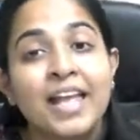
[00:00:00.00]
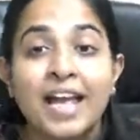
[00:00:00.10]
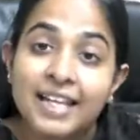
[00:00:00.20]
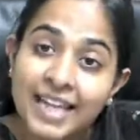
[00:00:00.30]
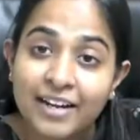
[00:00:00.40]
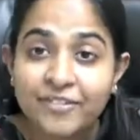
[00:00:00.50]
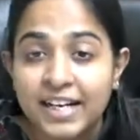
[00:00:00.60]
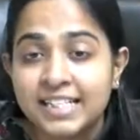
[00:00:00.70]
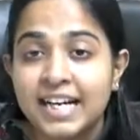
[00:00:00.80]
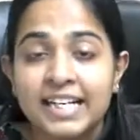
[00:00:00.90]
That we had
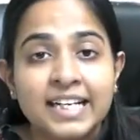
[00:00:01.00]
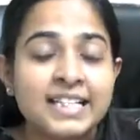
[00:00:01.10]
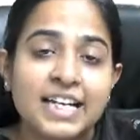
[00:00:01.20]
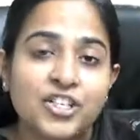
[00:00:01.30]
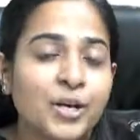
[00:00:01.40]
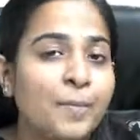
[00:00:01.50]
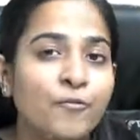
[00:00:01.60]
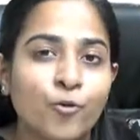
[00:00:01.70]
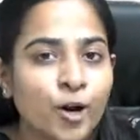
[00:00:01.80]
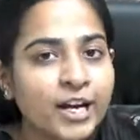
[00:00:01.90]
studied in section number
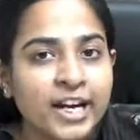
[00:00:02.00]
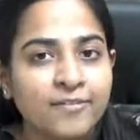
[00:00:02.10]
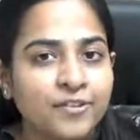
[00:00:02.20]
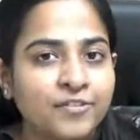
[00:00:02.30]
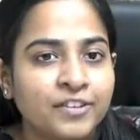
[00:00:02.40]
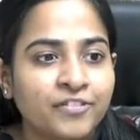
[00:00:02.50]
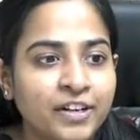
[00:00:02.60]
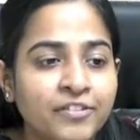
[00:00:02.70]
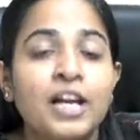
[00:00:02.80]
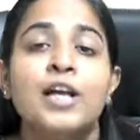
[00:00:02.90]
455.
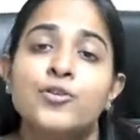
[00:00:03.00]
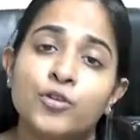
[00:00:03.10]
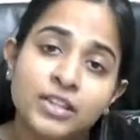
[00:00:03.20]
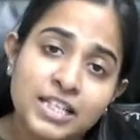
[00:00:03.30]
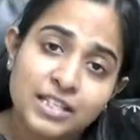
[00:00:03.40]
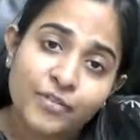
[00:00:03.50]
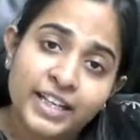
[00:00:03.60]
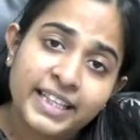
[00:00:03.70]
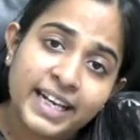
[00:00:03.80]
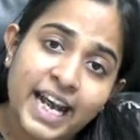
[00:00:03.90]
So this way, there
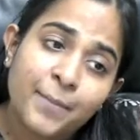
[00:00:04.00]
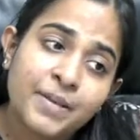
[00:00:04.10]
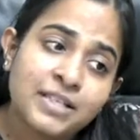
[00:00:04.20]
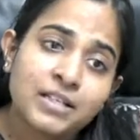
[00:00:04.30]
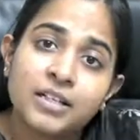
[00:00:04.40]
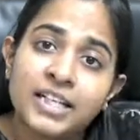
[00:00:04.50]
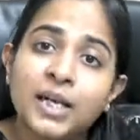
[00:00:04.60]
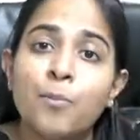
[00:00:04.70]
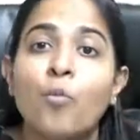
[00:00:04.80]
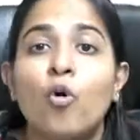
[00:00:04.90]
can be certain
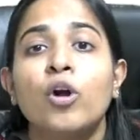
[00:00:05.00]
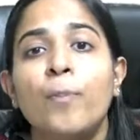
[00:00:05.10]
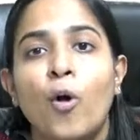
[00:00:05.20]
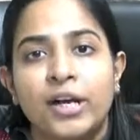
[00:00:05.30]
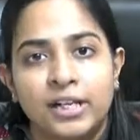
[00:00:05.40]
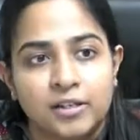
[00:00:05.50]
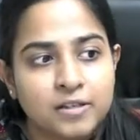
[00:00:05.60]
more pointers.